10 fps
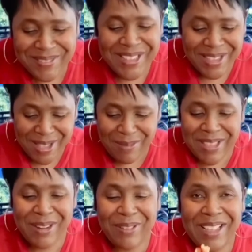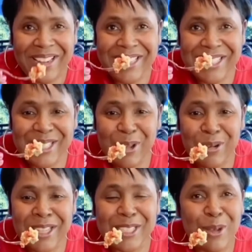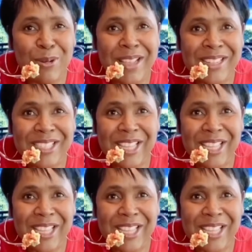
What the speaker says: But anyway, let's go in and see.